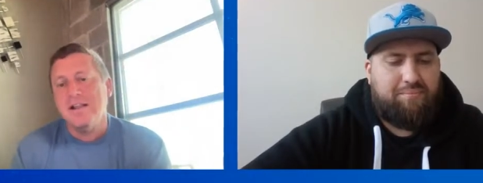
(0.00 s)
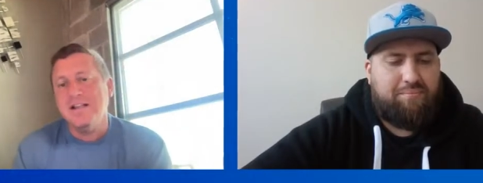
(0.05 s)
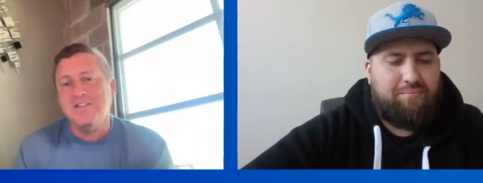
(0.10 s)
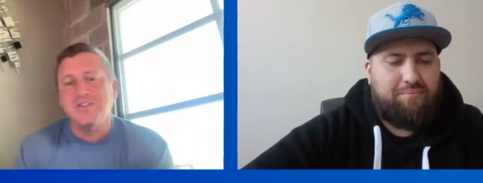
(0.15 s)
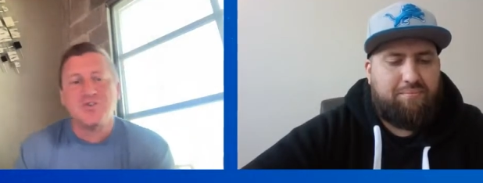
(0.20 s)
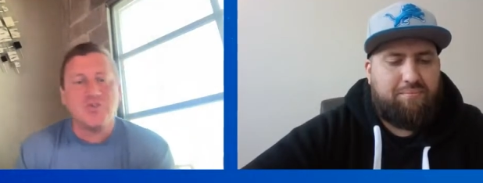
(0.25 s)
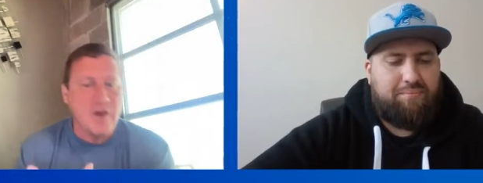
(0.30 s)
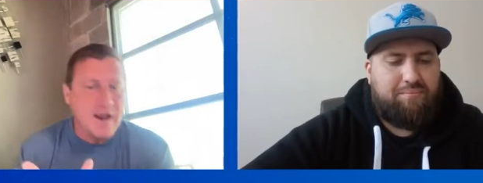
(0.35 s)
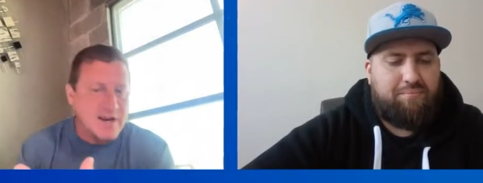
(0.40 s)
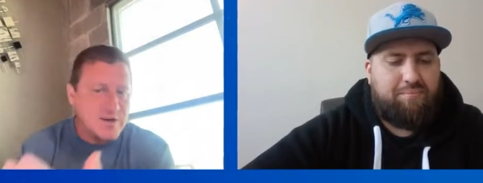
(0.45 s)

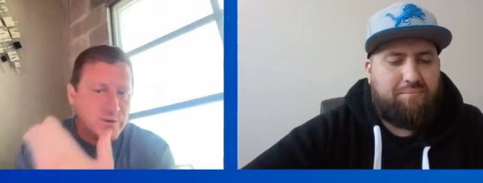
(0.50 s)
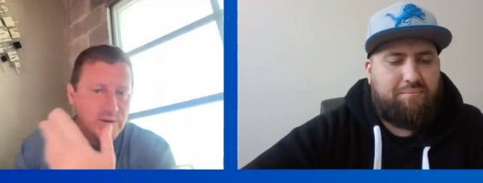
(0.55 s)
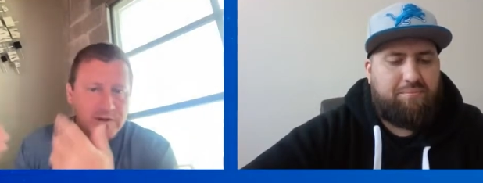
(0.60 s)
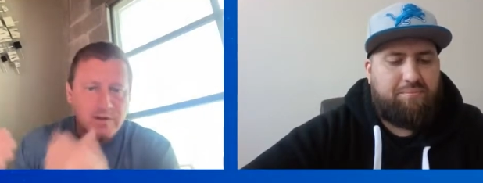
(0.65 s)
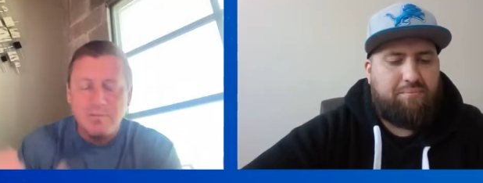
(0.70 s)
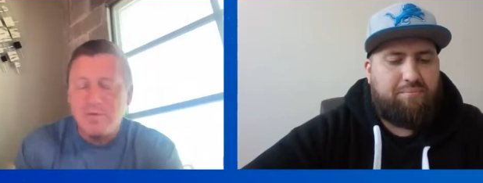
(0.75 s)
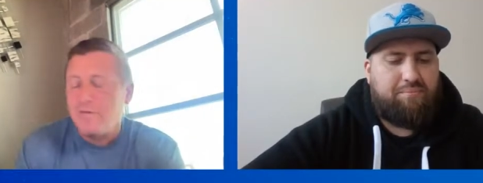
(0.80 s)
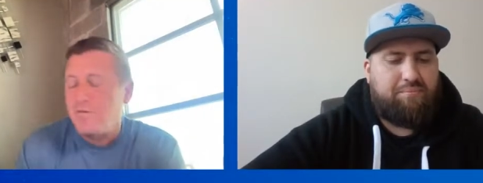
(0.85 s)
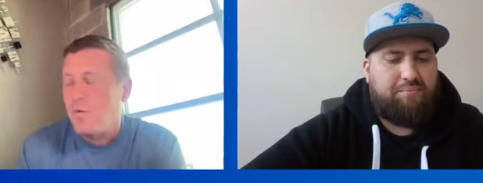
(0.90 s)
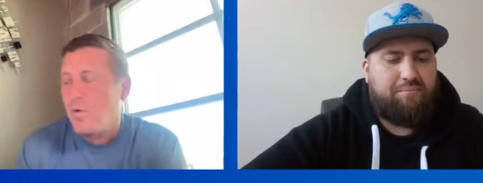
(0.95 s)
Speaker 1: He's trained with
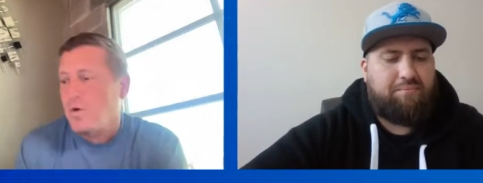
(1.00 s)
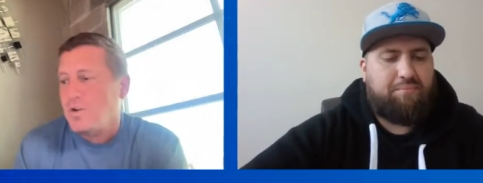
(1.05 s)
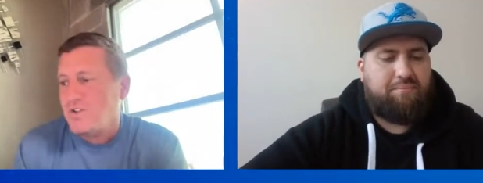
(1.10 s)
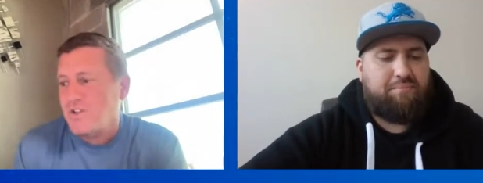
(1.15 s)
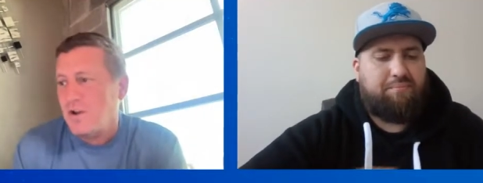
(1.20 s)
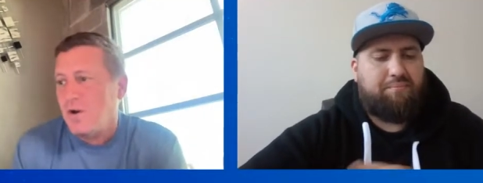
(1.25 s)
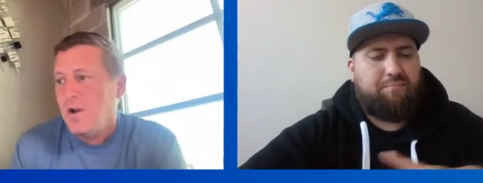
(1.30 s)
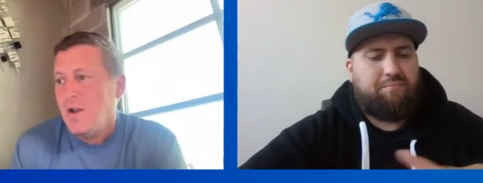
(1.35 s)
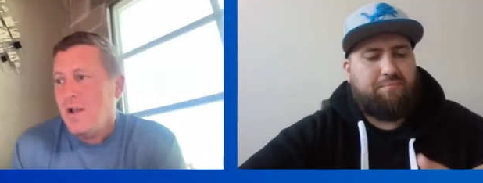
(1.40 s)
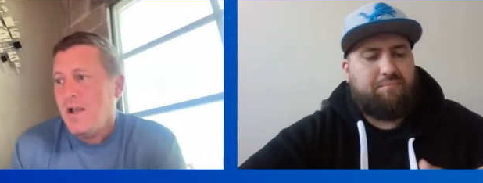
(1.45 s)
them before,
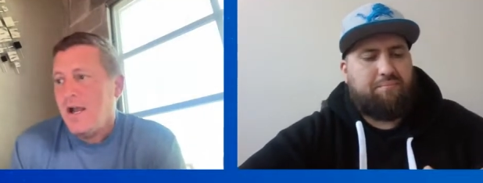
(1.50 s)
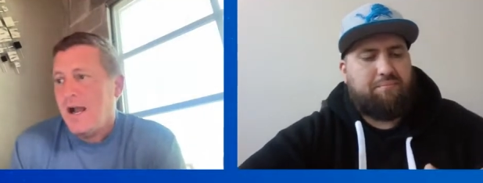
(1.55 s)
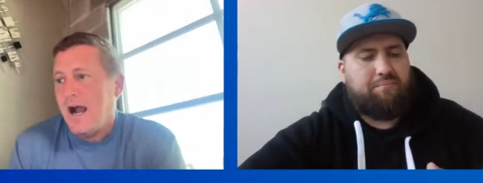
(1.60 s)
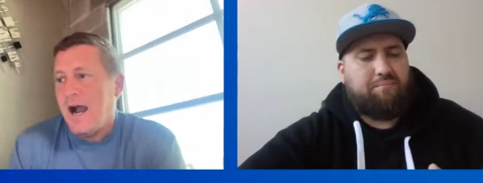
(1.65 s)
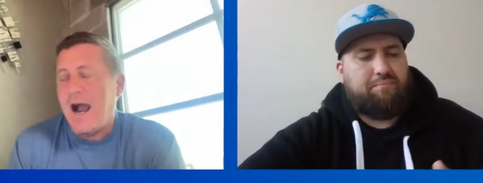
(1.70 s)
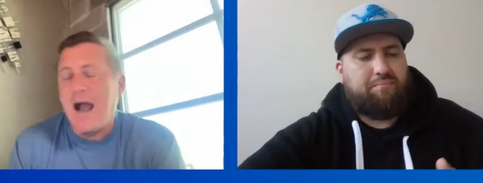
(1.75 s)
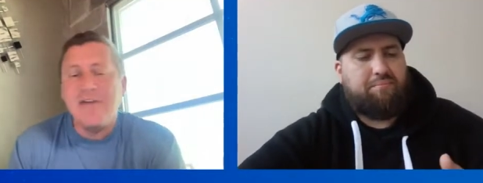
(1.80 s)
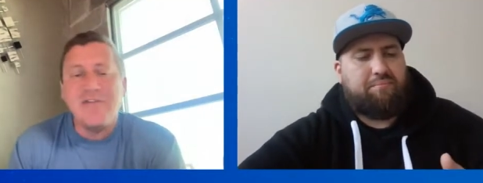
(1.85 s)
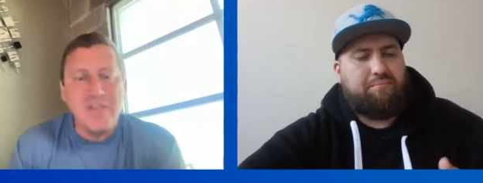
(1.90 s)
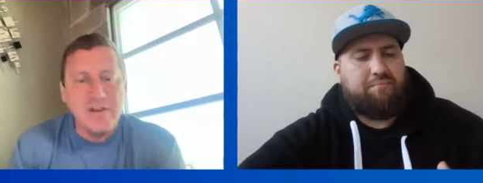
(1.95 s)
so
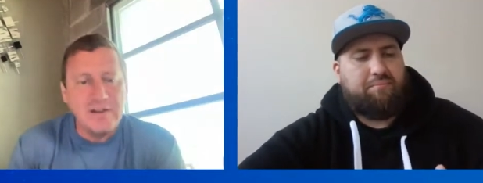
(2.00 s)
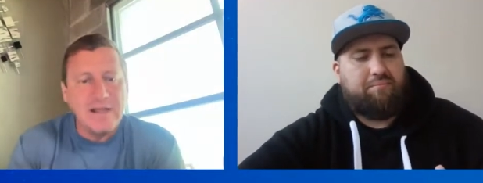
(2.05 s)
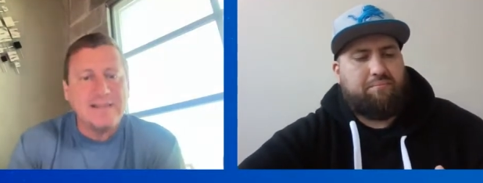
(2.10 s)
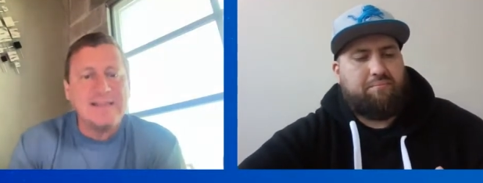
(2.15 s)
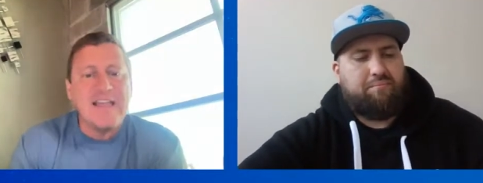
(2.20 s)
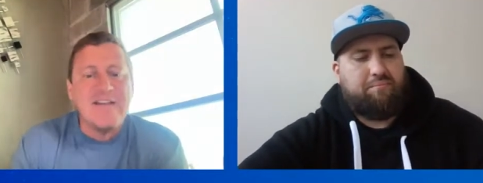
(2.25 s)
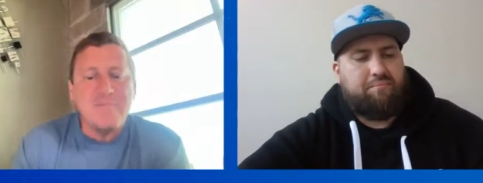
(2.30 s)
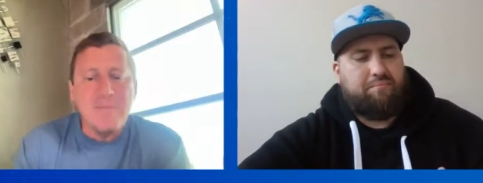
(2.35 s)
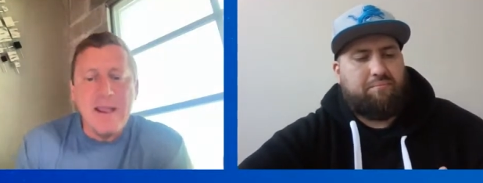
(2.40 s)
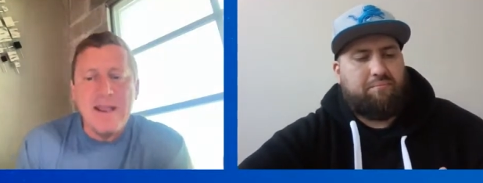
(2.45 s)
uh, I feel
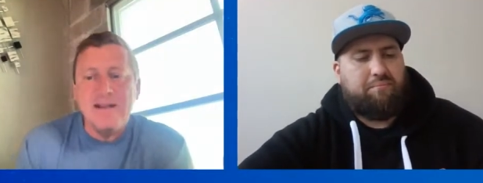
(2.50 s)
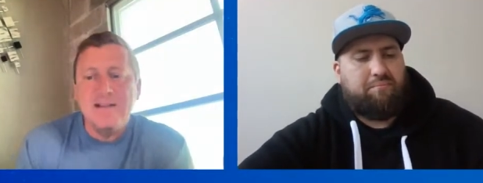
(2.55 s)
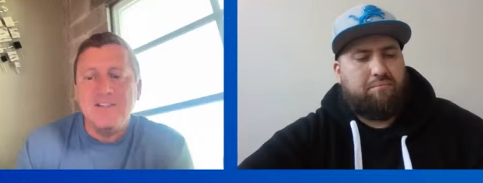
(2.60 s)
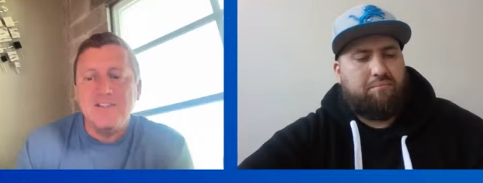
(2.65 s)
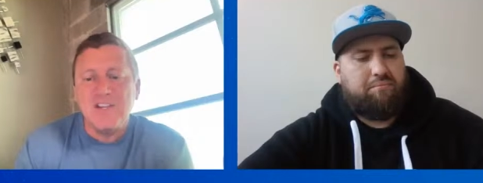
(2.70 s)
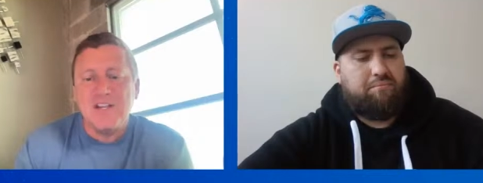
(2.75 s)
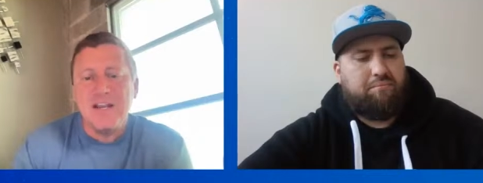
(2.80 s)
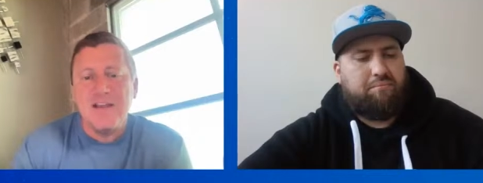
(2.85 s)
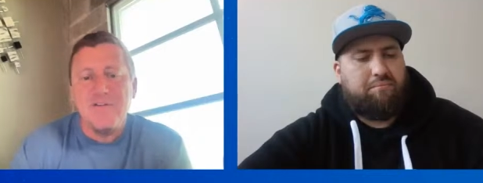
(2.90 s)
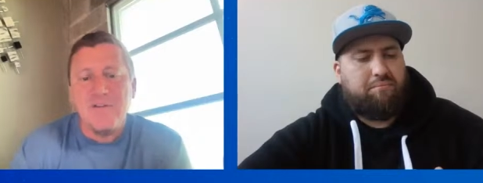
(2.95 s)
like they've made
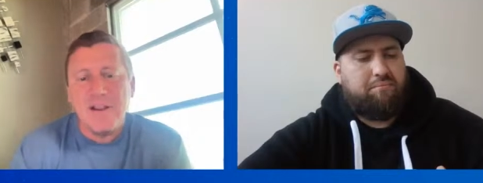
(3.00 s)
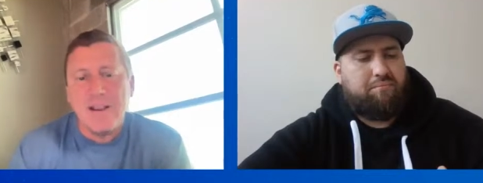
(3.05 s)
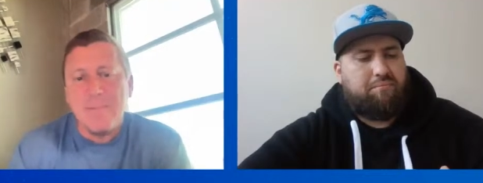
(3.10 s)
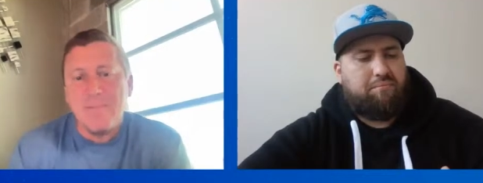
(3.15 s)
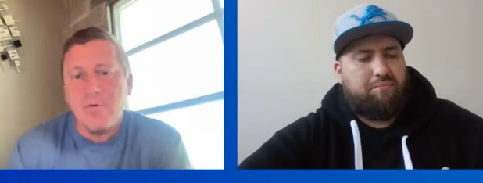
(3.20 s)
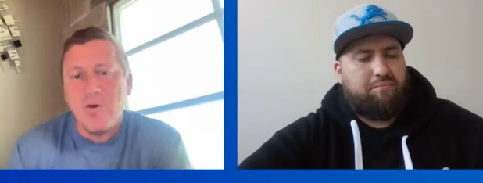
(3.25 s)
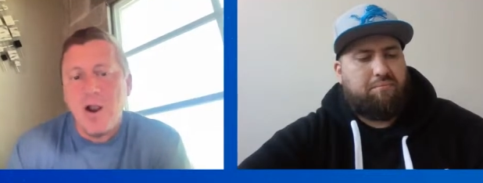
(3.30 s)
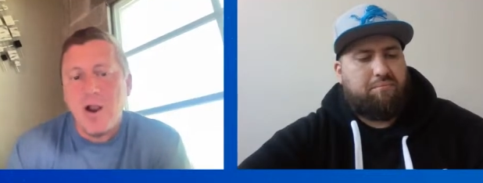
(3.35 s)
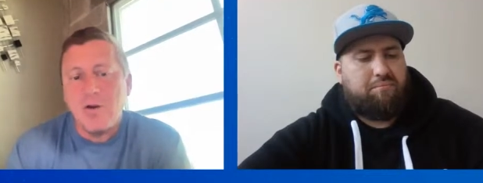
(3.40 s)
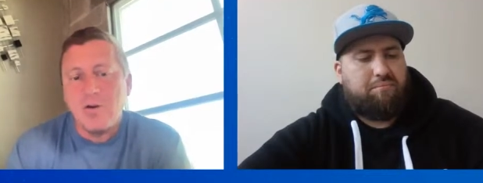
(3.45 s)

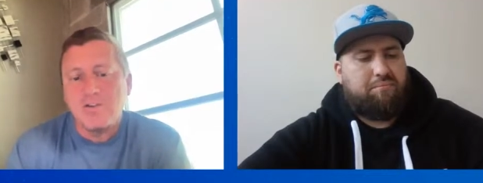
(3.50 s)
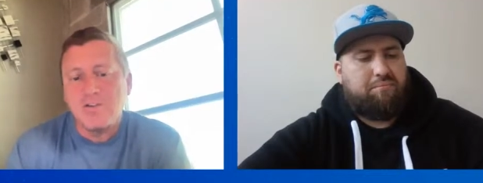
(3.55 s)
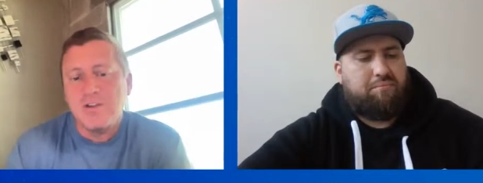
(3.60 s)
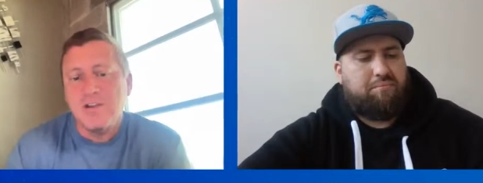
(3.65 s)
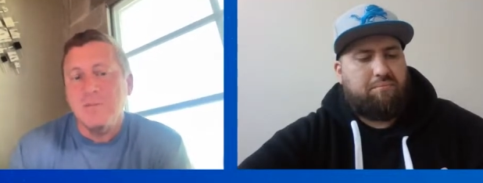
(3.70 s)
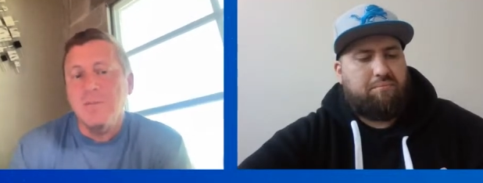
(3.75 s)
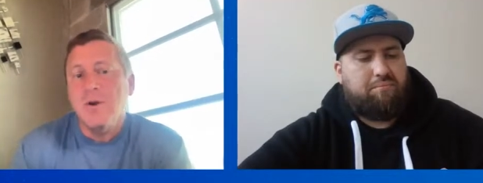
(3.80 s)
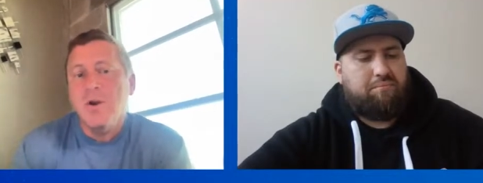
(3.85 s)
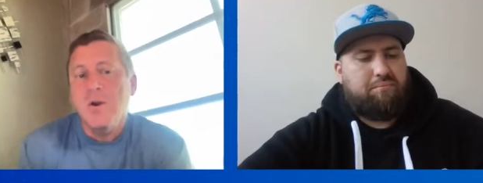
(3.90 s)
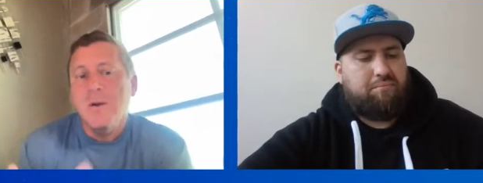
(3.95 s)
significant progress
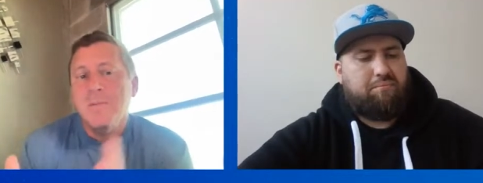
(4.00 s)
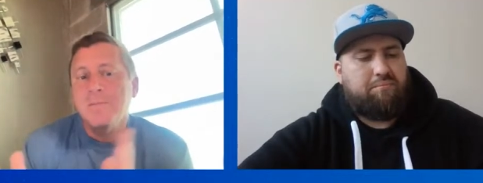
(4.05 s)
in him.